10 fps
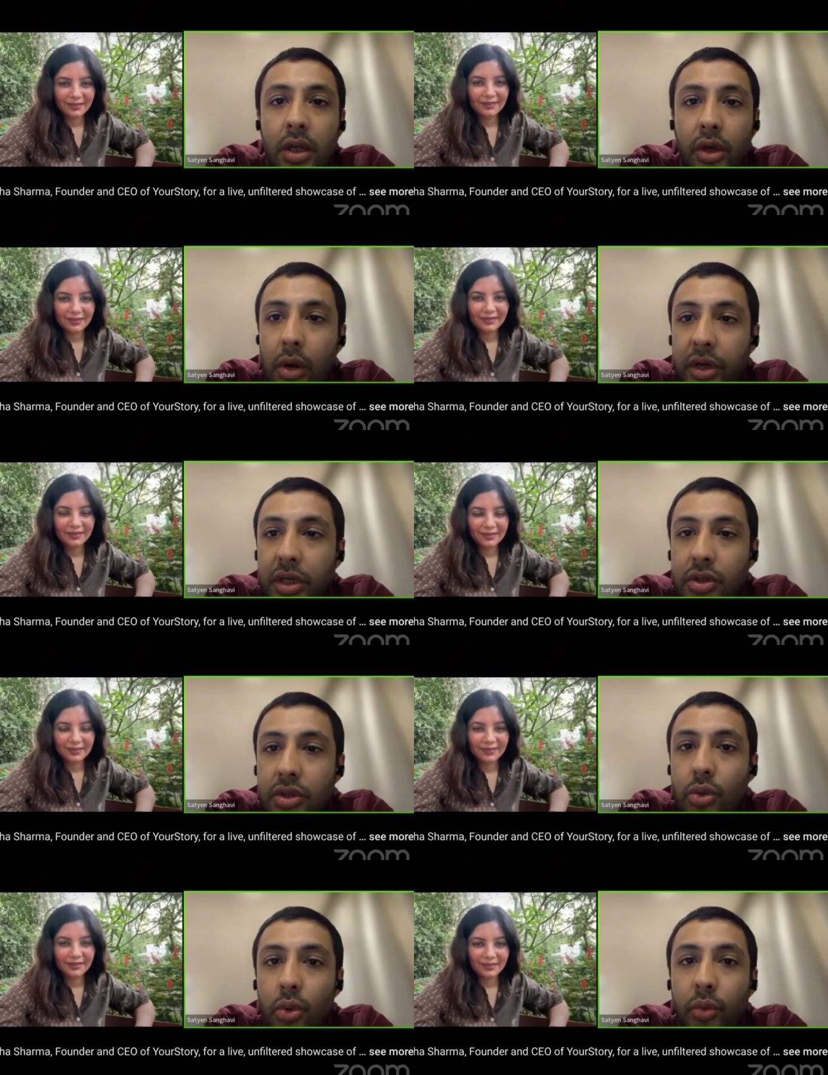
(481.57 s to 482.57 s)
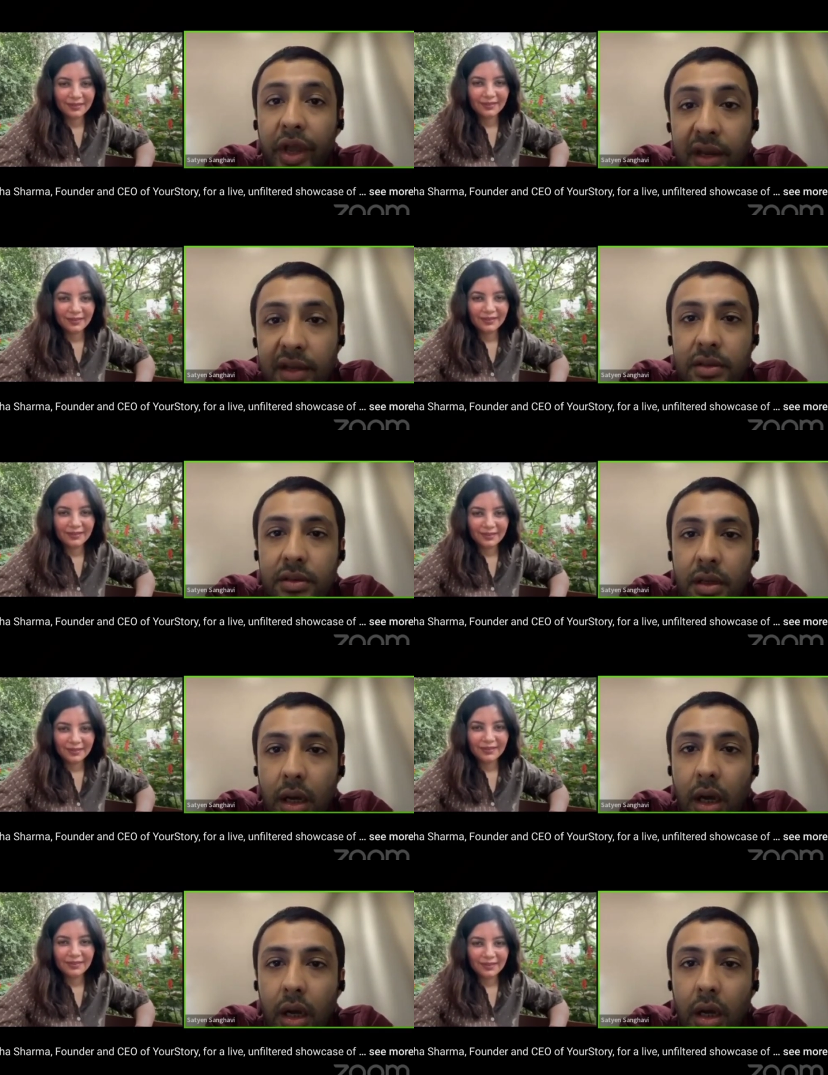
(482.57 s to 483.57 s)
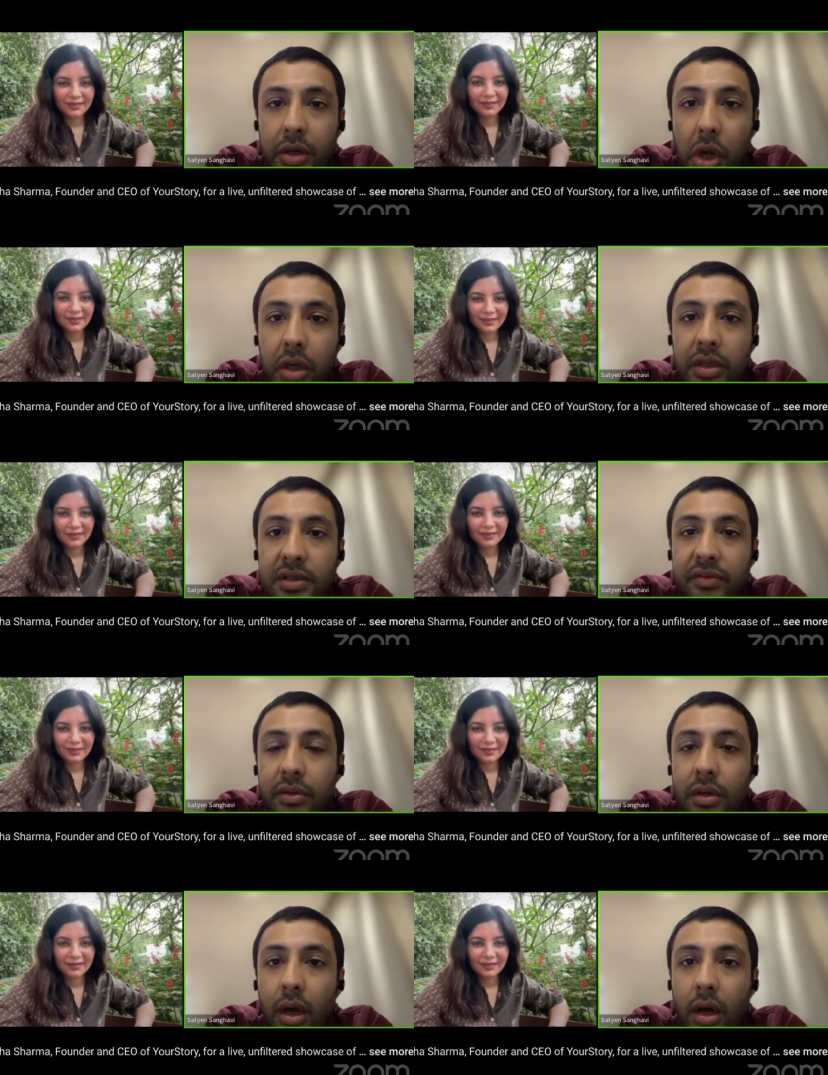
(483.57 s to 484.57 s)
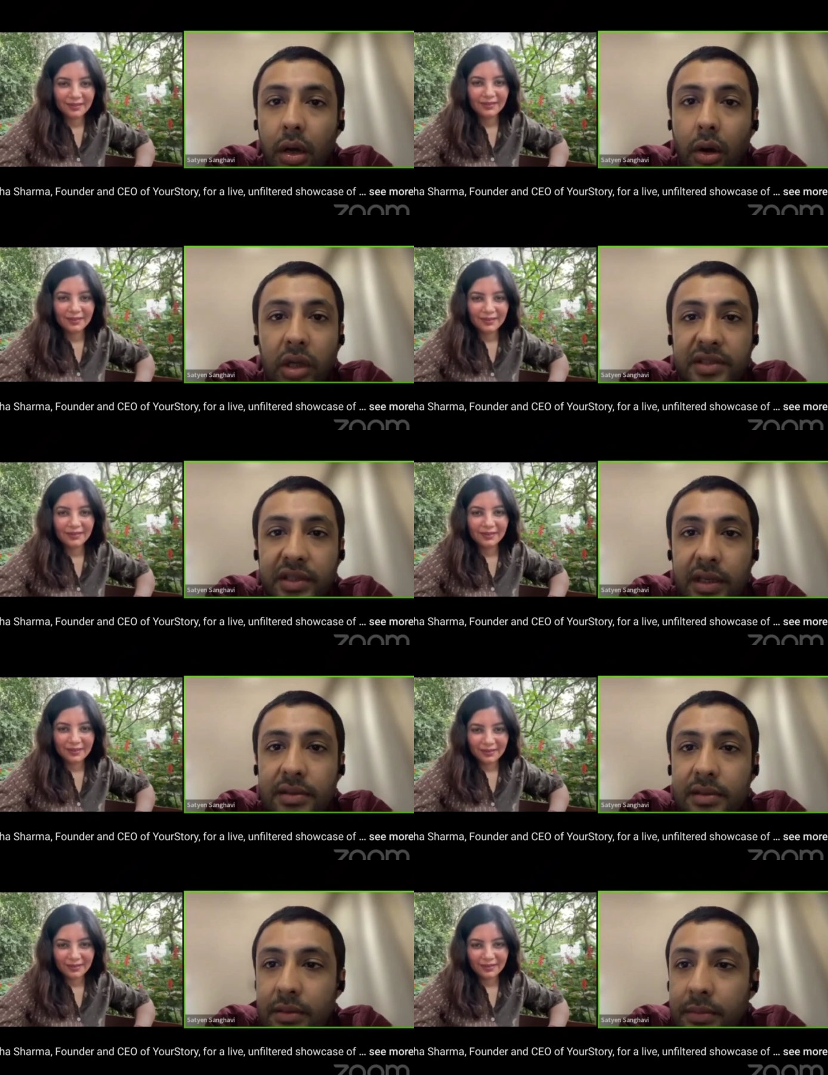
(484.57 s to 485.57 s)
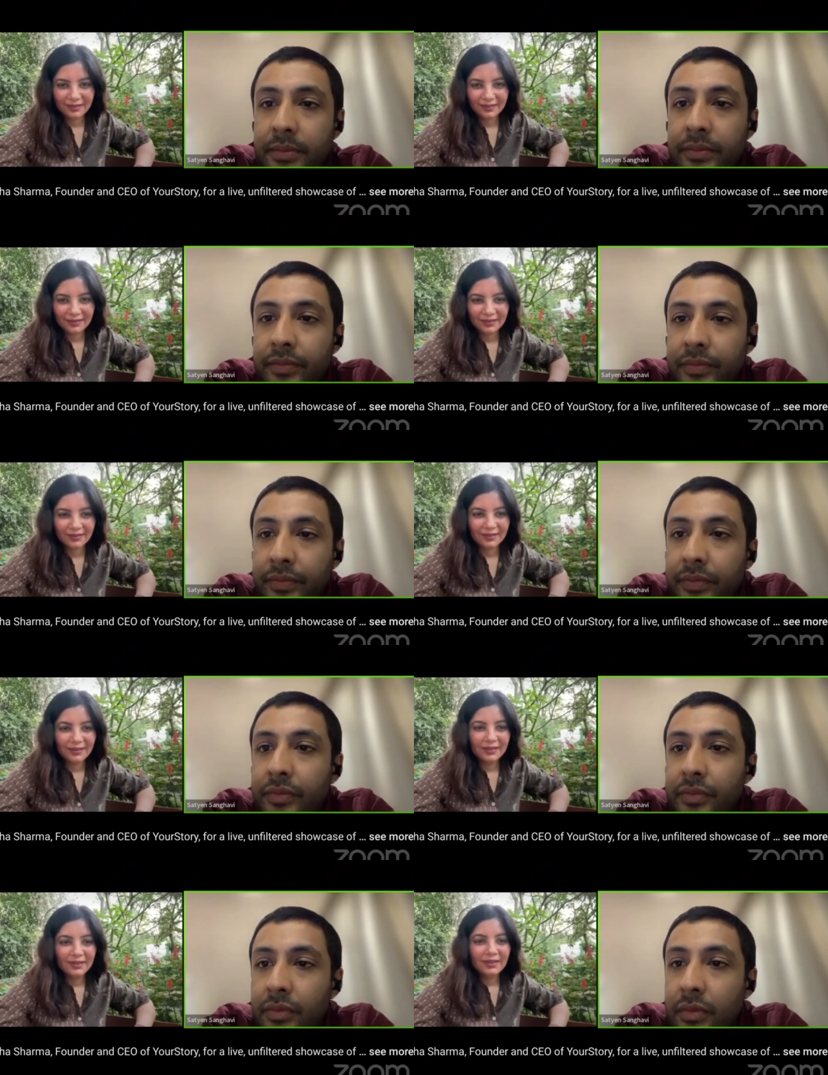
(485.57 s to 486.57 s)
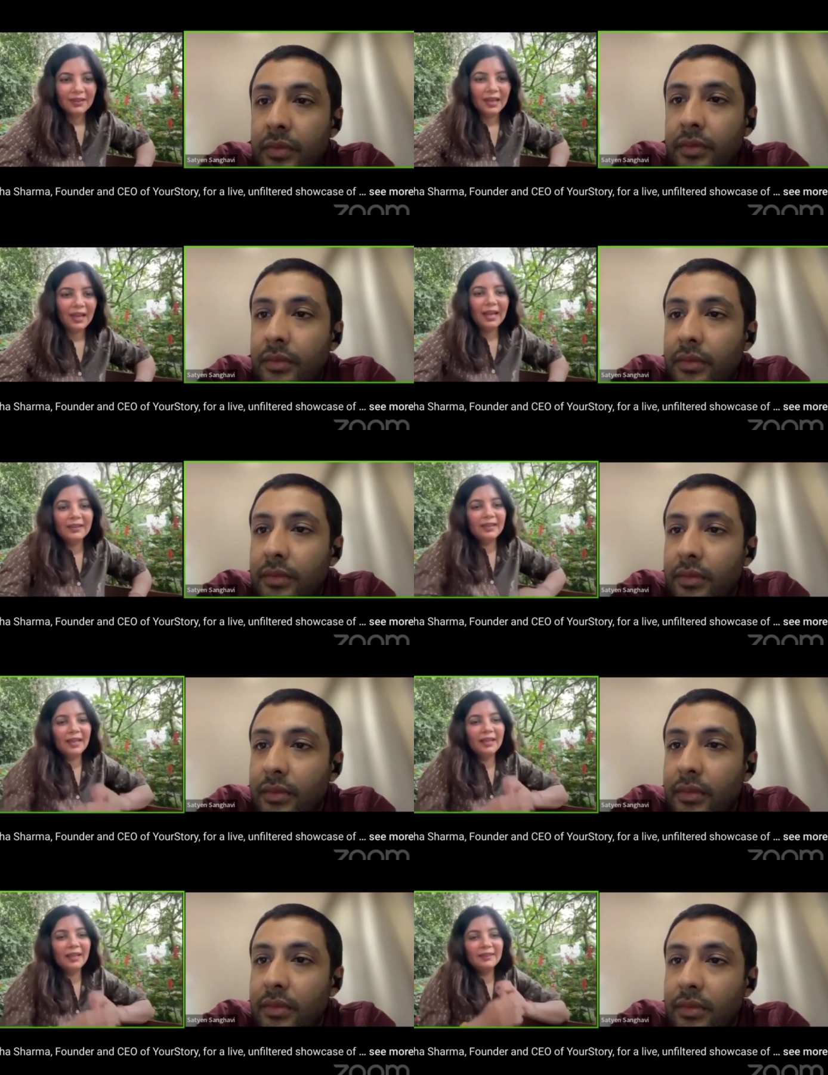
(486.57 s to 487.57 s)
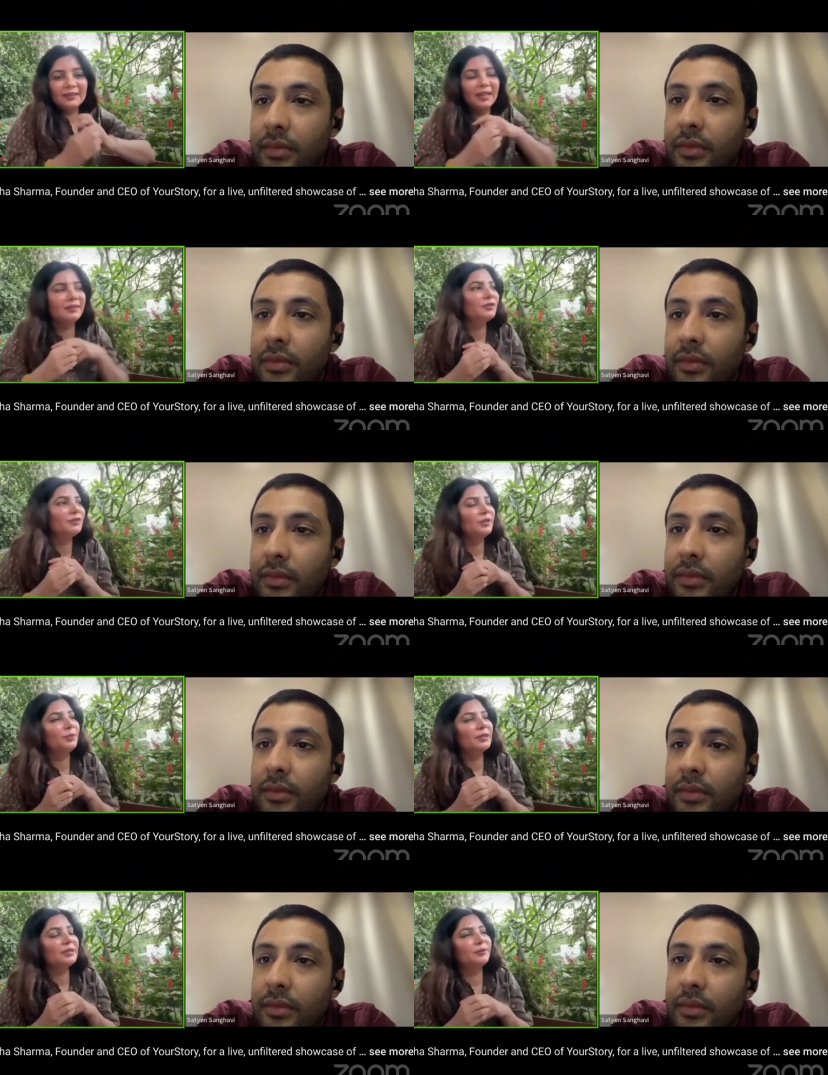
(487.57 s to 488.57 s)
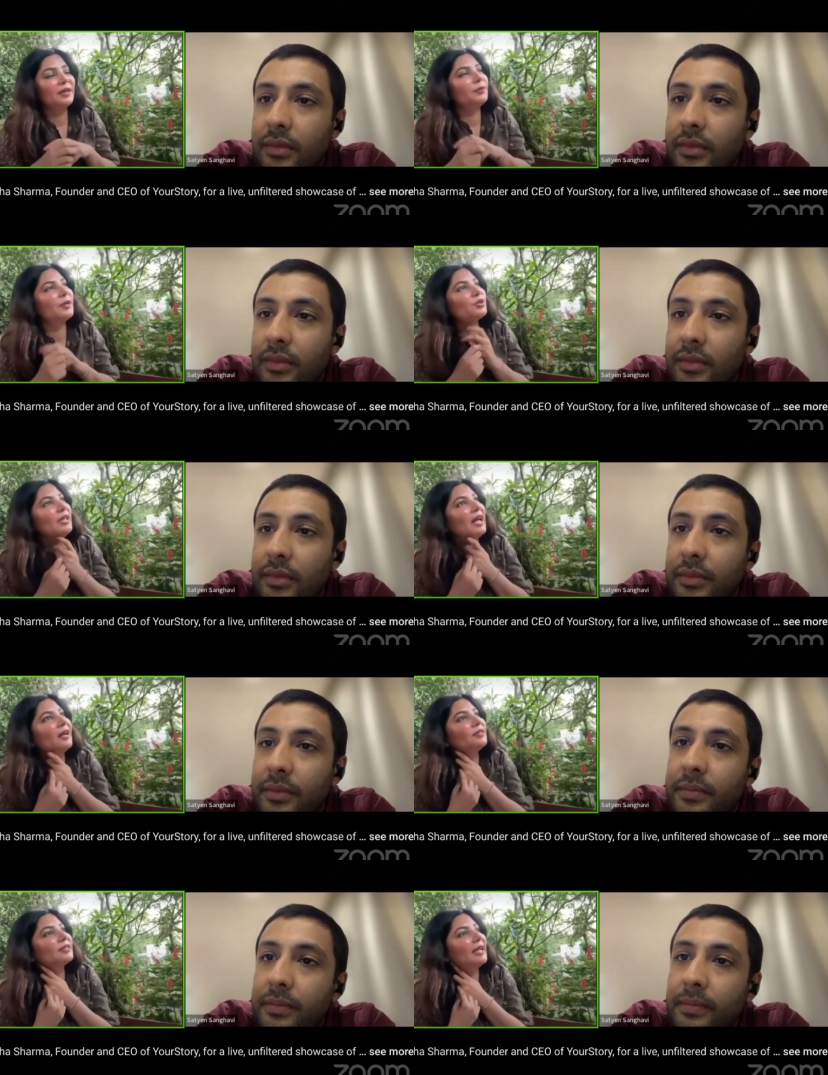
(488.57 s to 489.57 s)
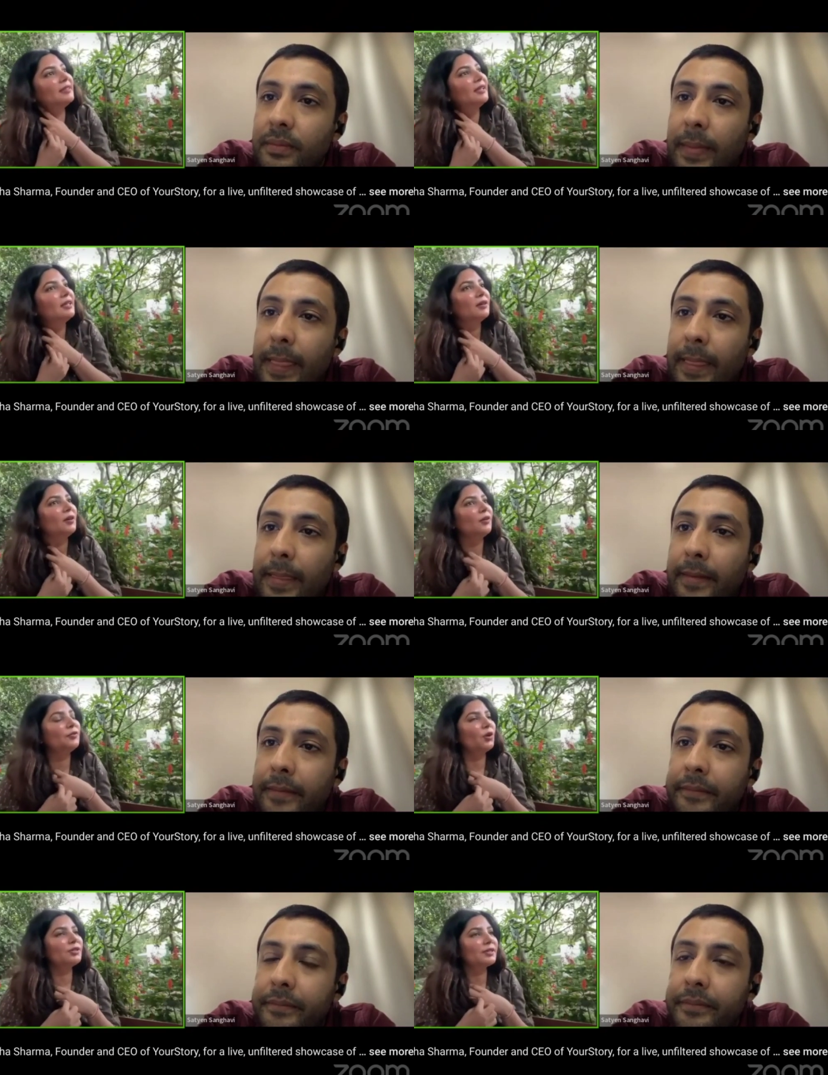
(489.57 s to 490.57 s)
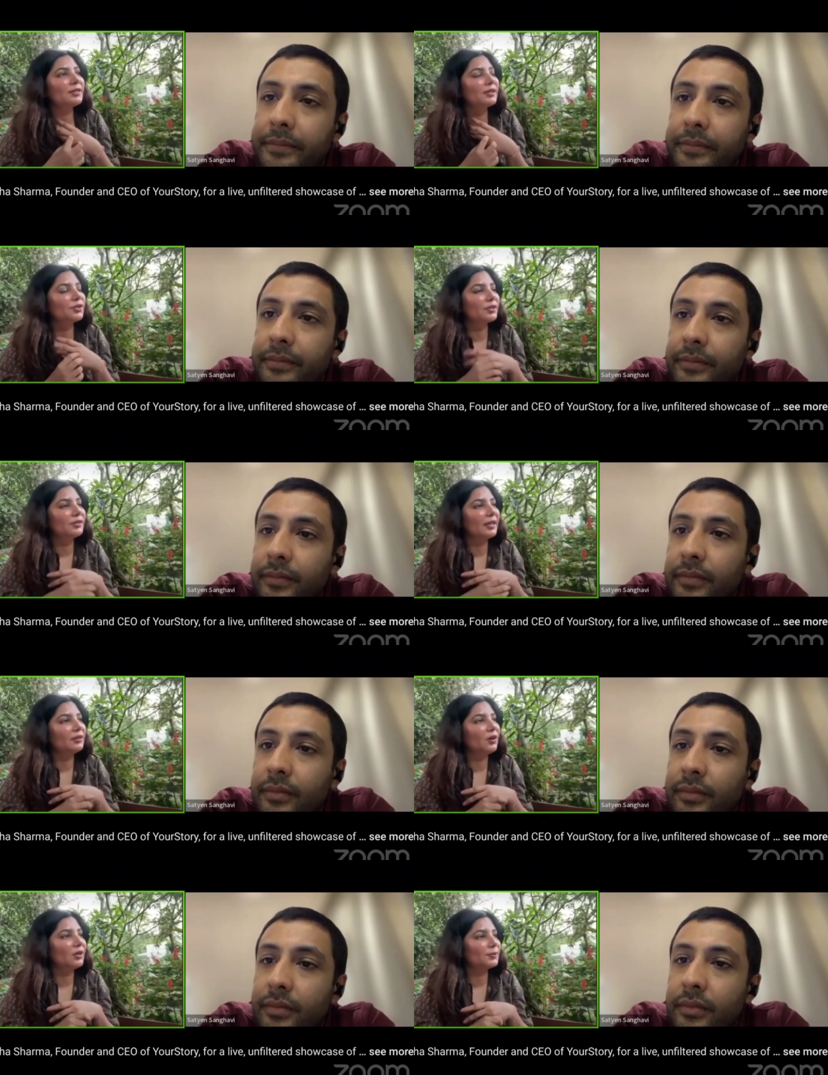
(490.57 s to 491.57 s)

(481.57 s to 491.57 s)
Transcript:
Speaker 1: your outreach to various doctors in all cities
Speaker 2: and and and sorry, but a question I have is that, of course, the surgeons and the